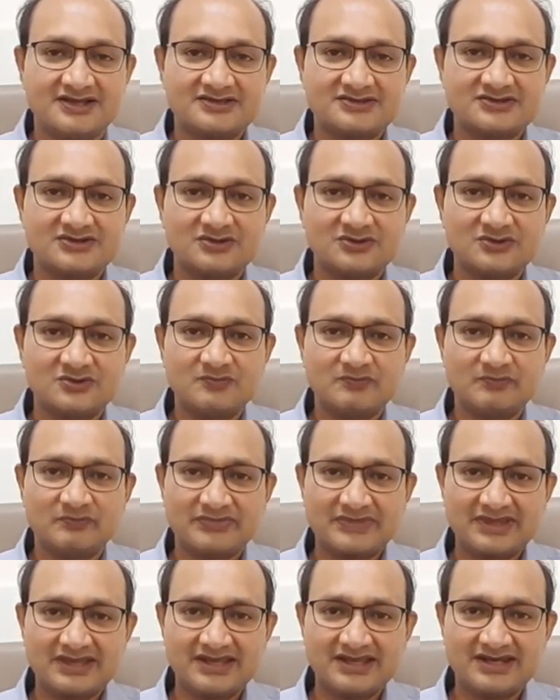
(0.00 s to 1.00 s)
So
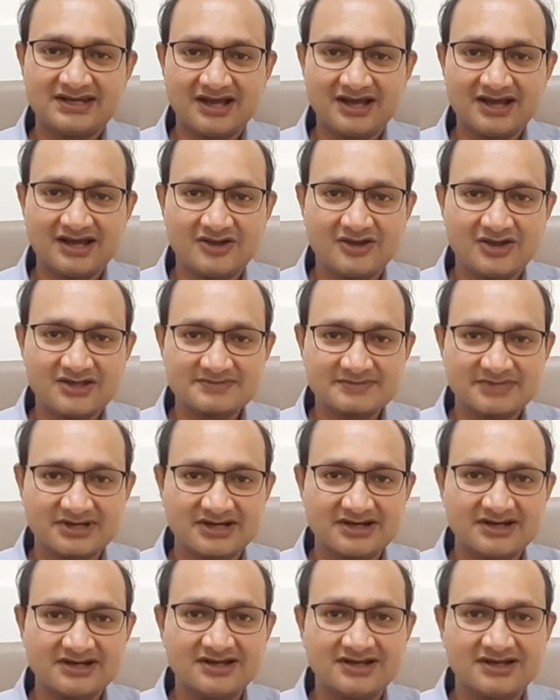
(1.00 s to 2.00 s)
in our
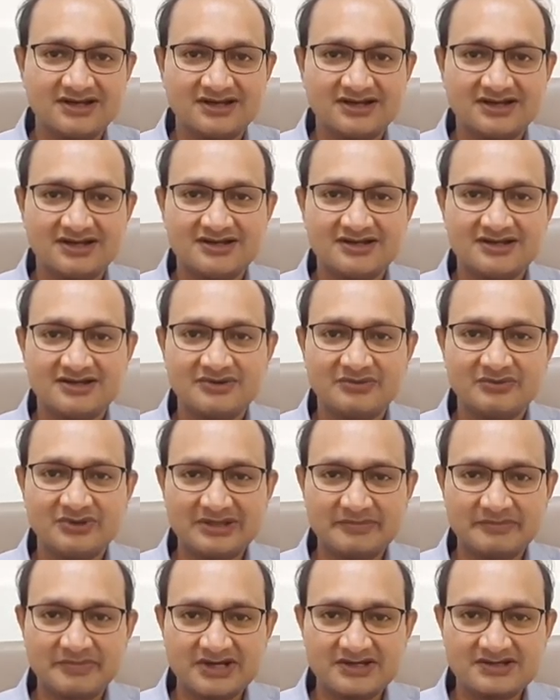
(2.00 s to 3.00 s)
hospital, uh, when
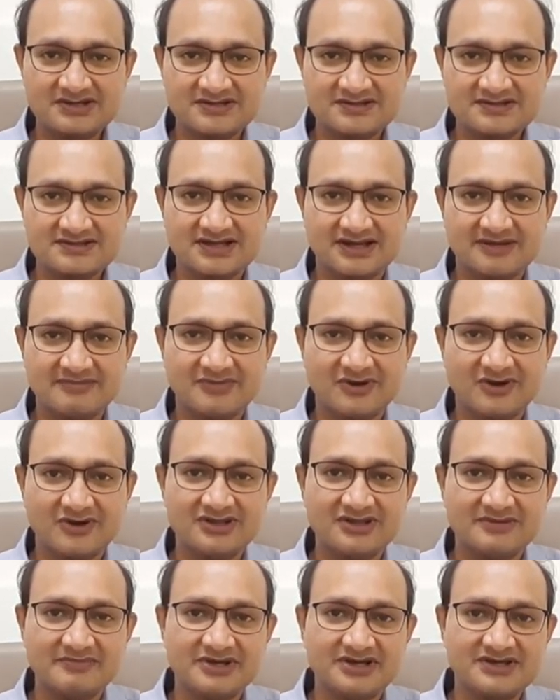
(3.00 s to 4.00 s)
the patients come
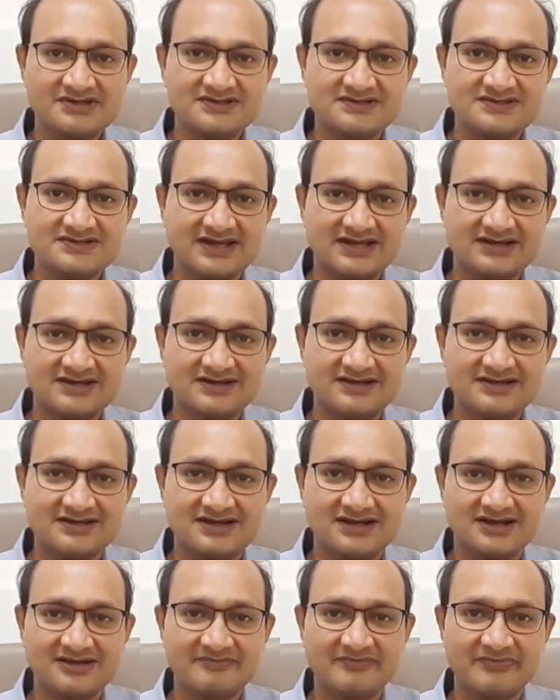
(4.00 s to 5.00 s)
or the patients
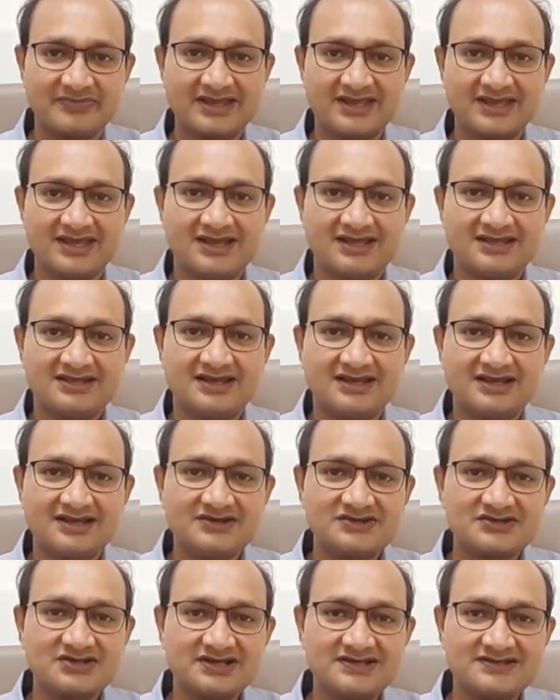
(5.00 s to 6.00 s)
attendant come, they
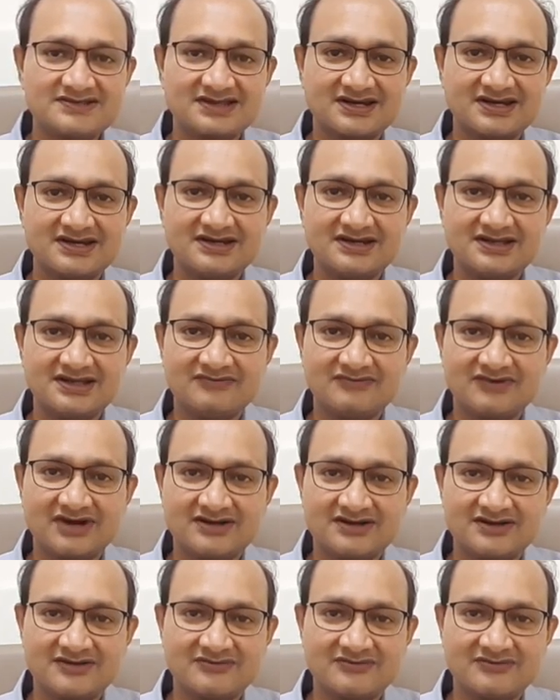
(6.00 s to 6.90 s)
initially screened in front